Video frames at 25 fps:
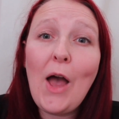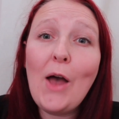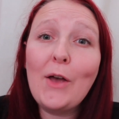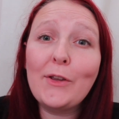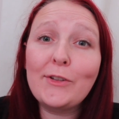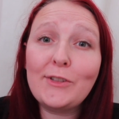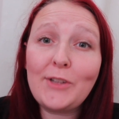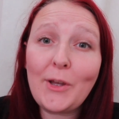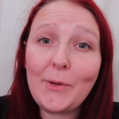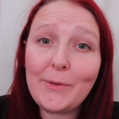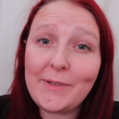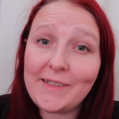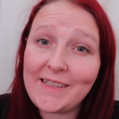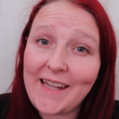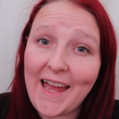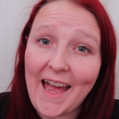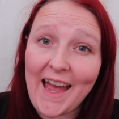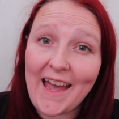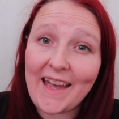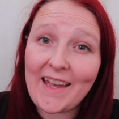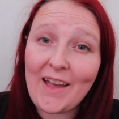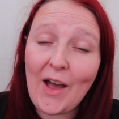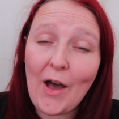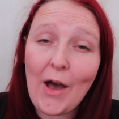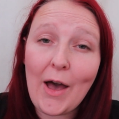So
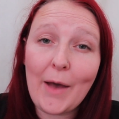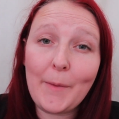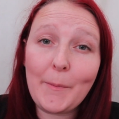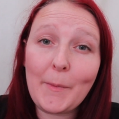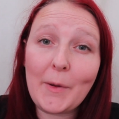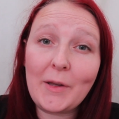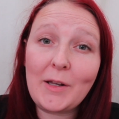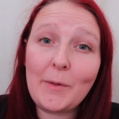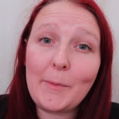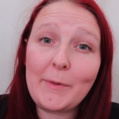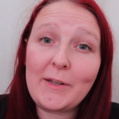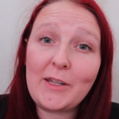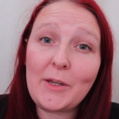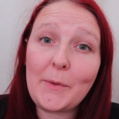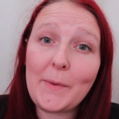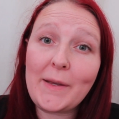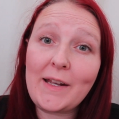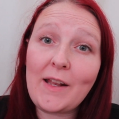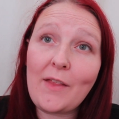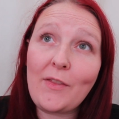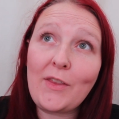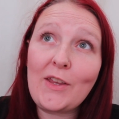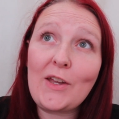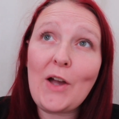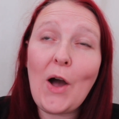today I'm going to be
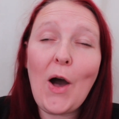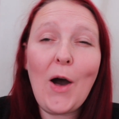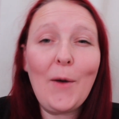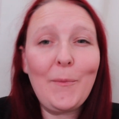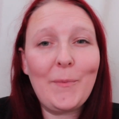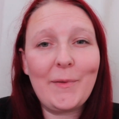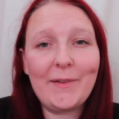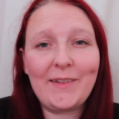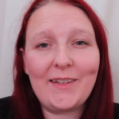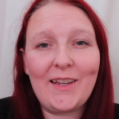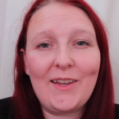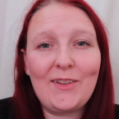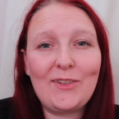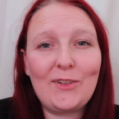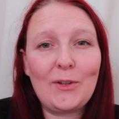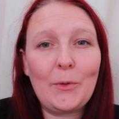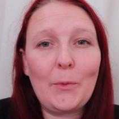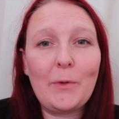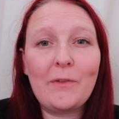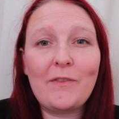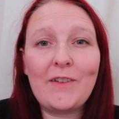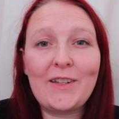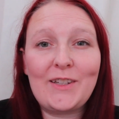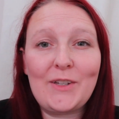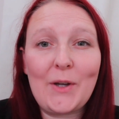doing the opposite to
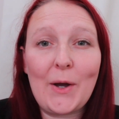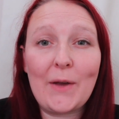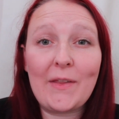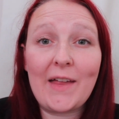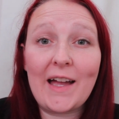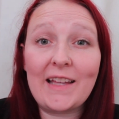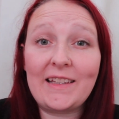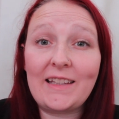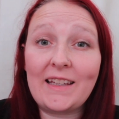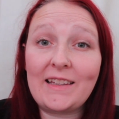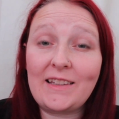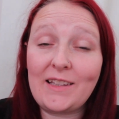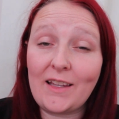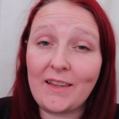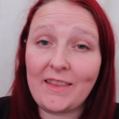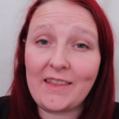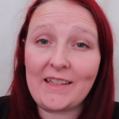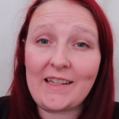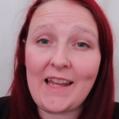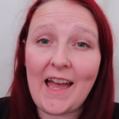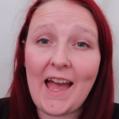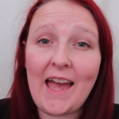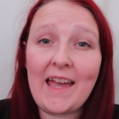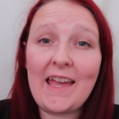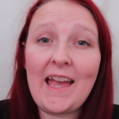a video that I did the other
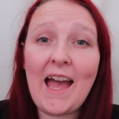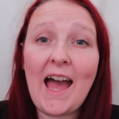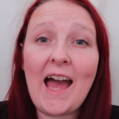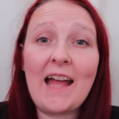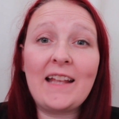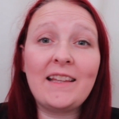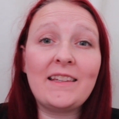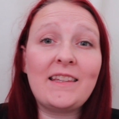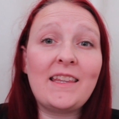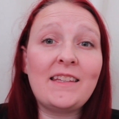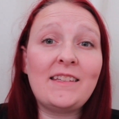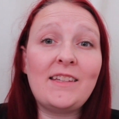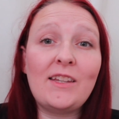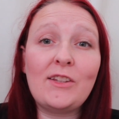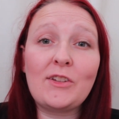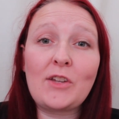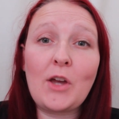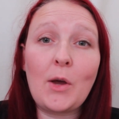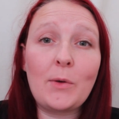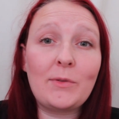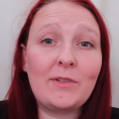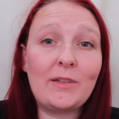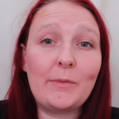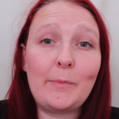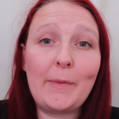day, and this is
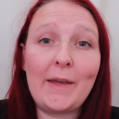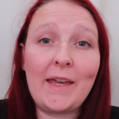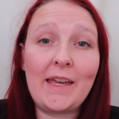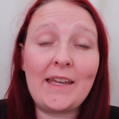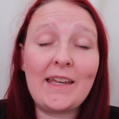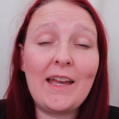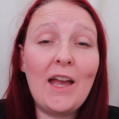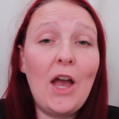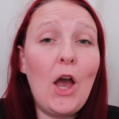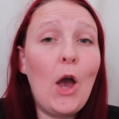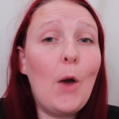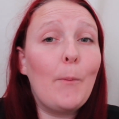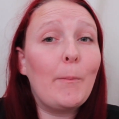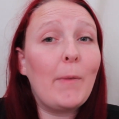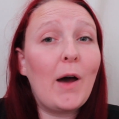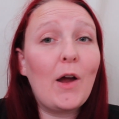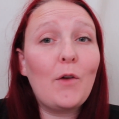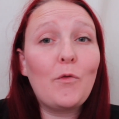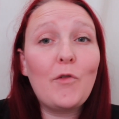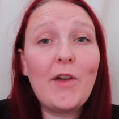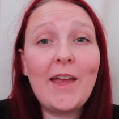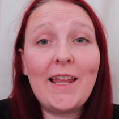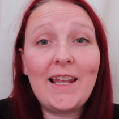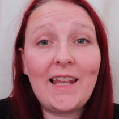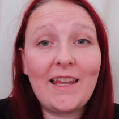going to be my
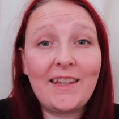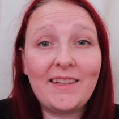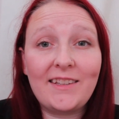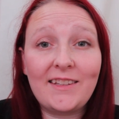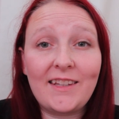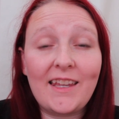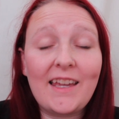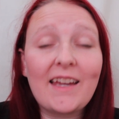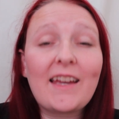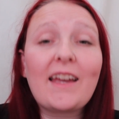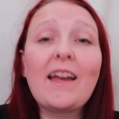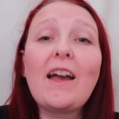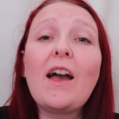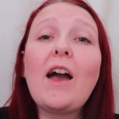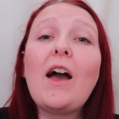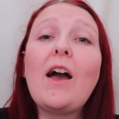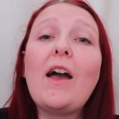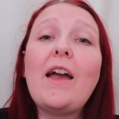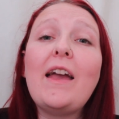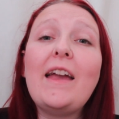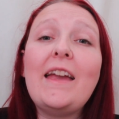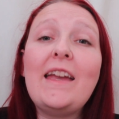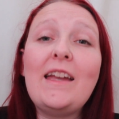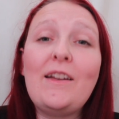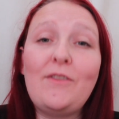realistic
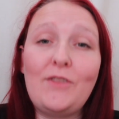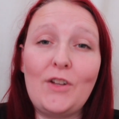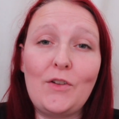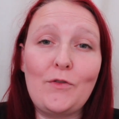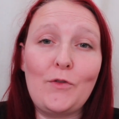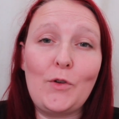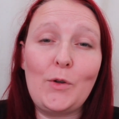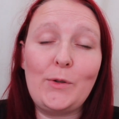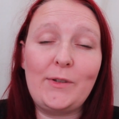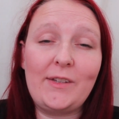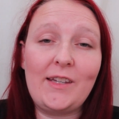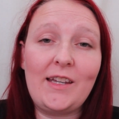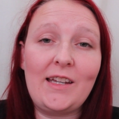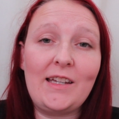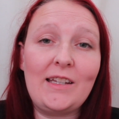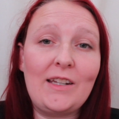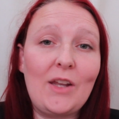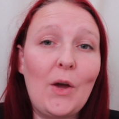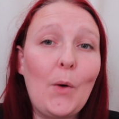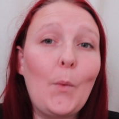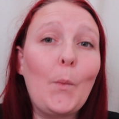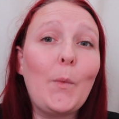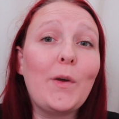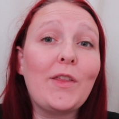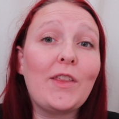evening routine
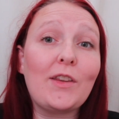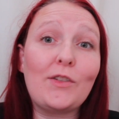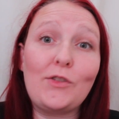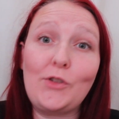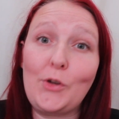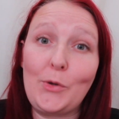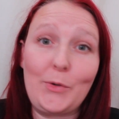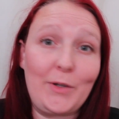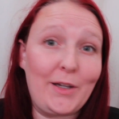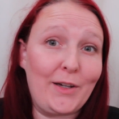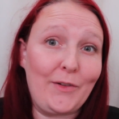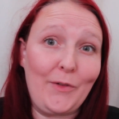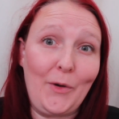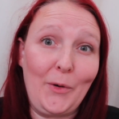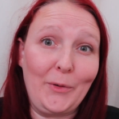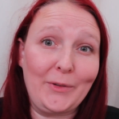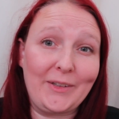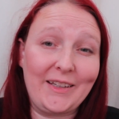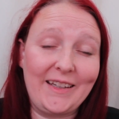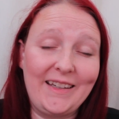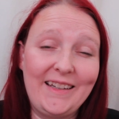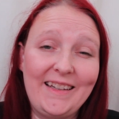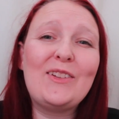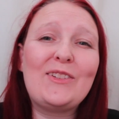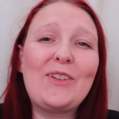with a
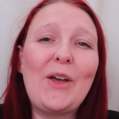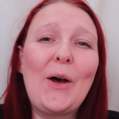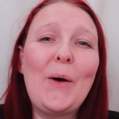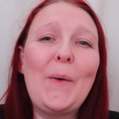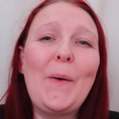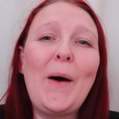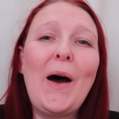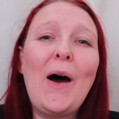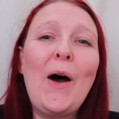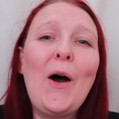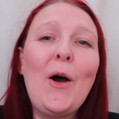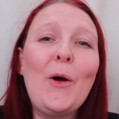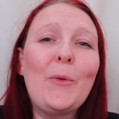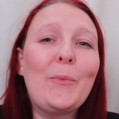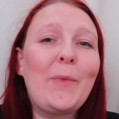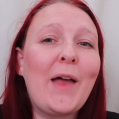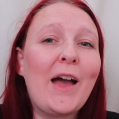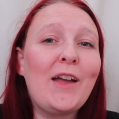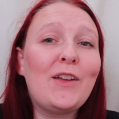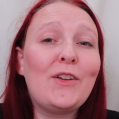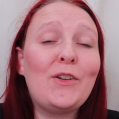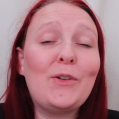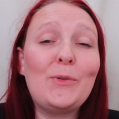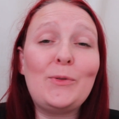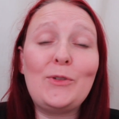2-year-old. So I hope
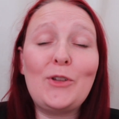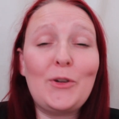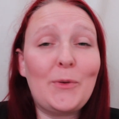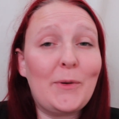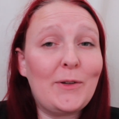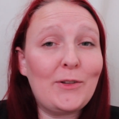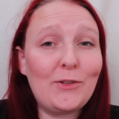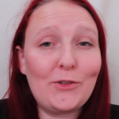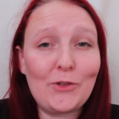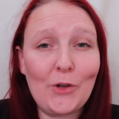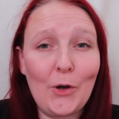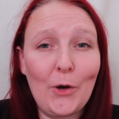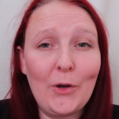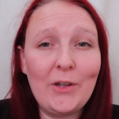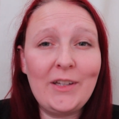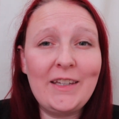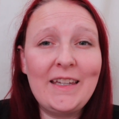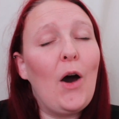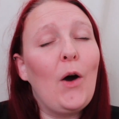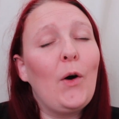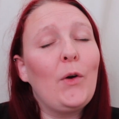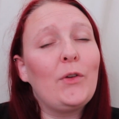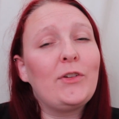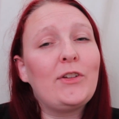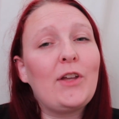that you do enjoy.
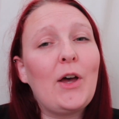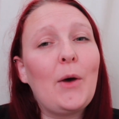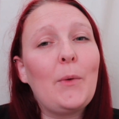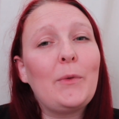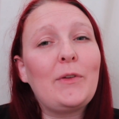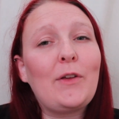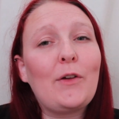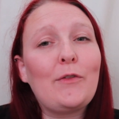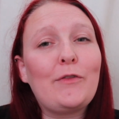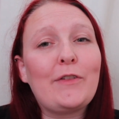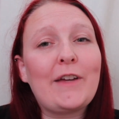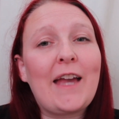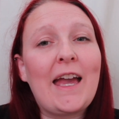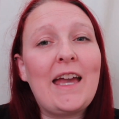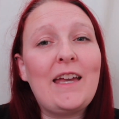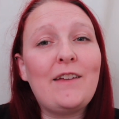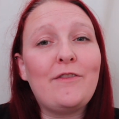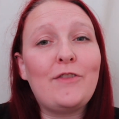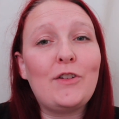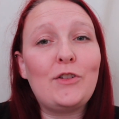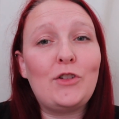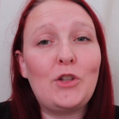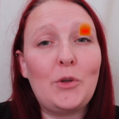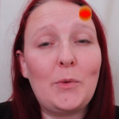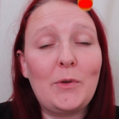Also, don't forget if
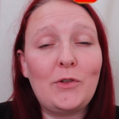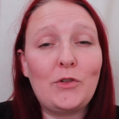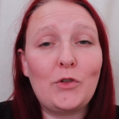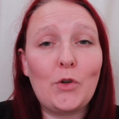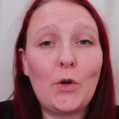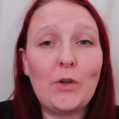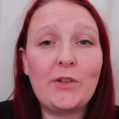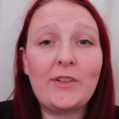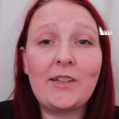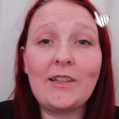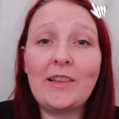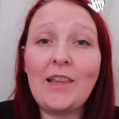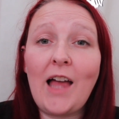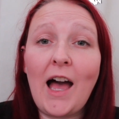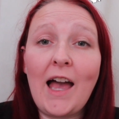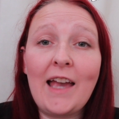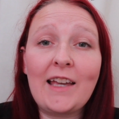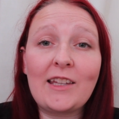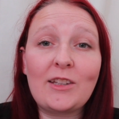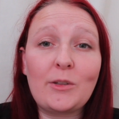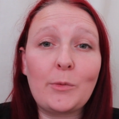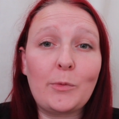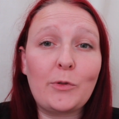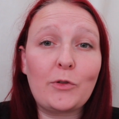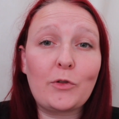you do enjoy to
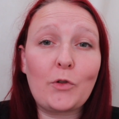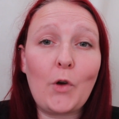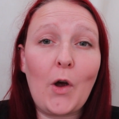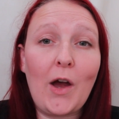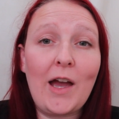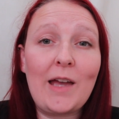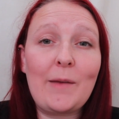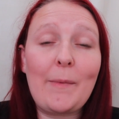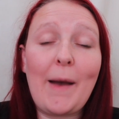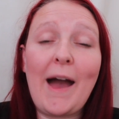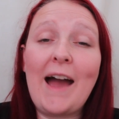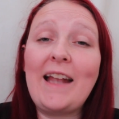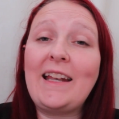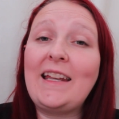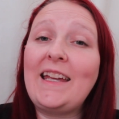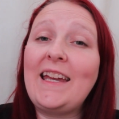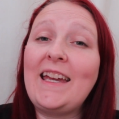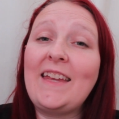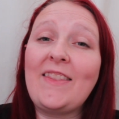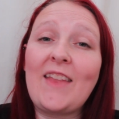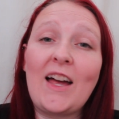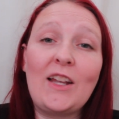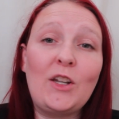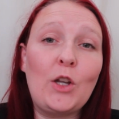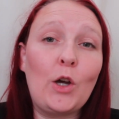like, subscribe and
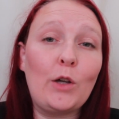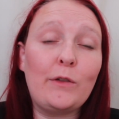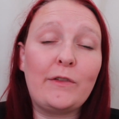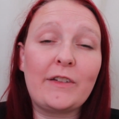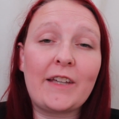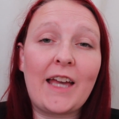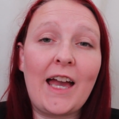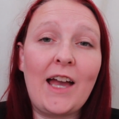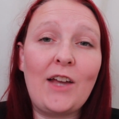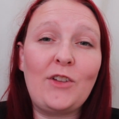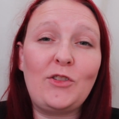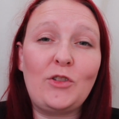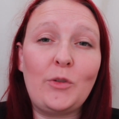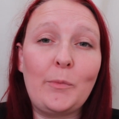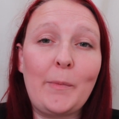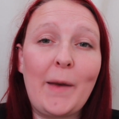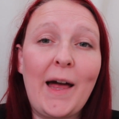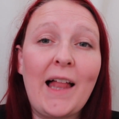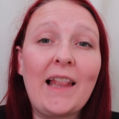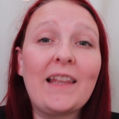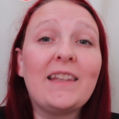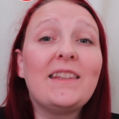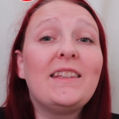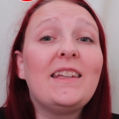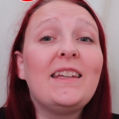hit that notification
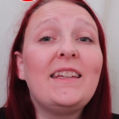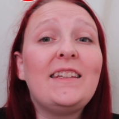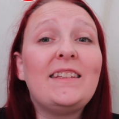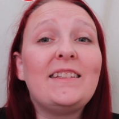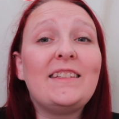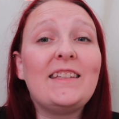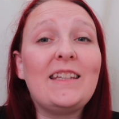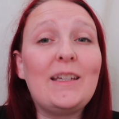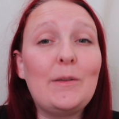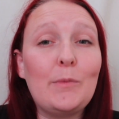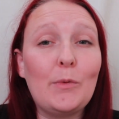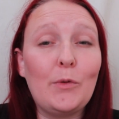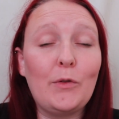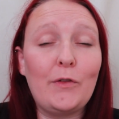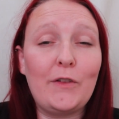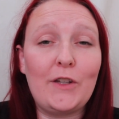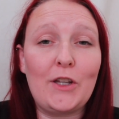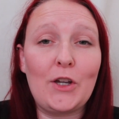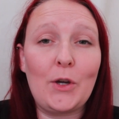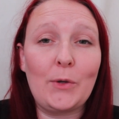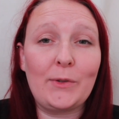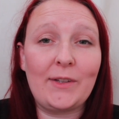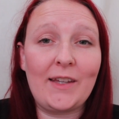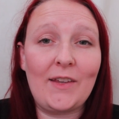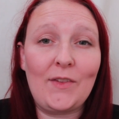bell to see more
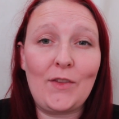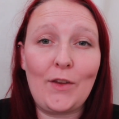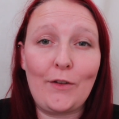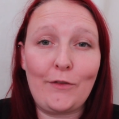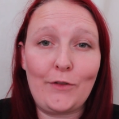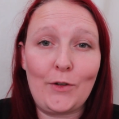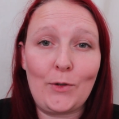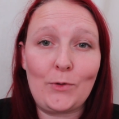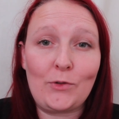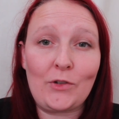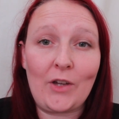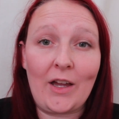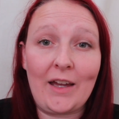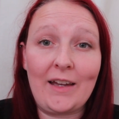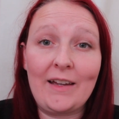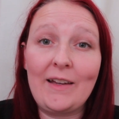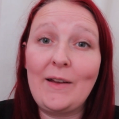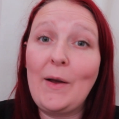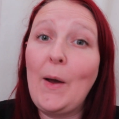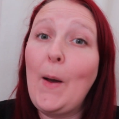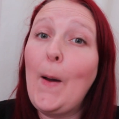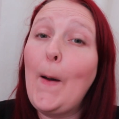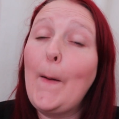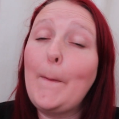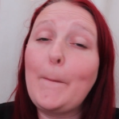videos in the future.
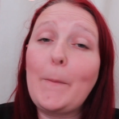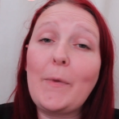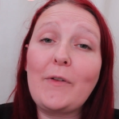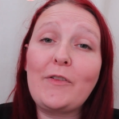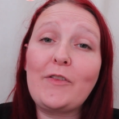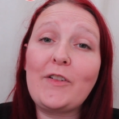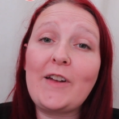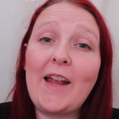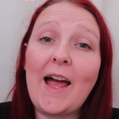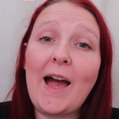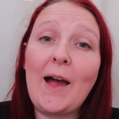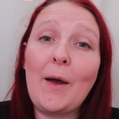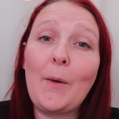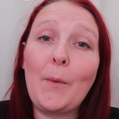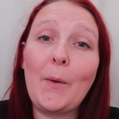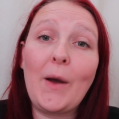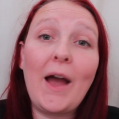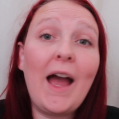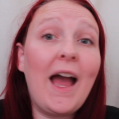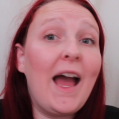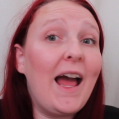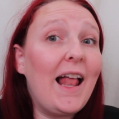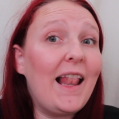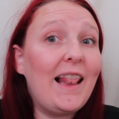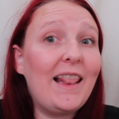But for now,
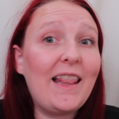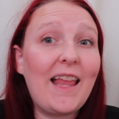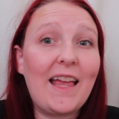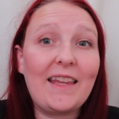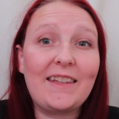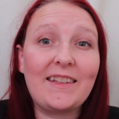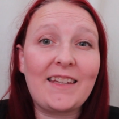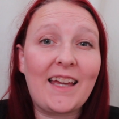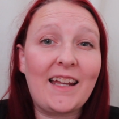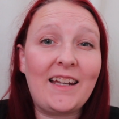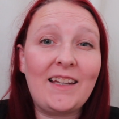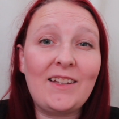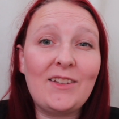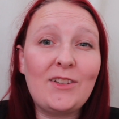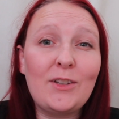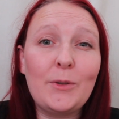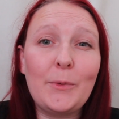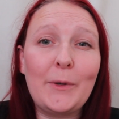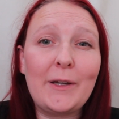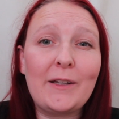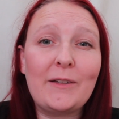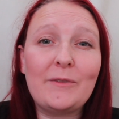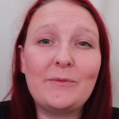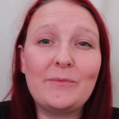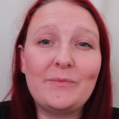let's get into
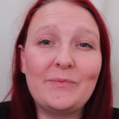it.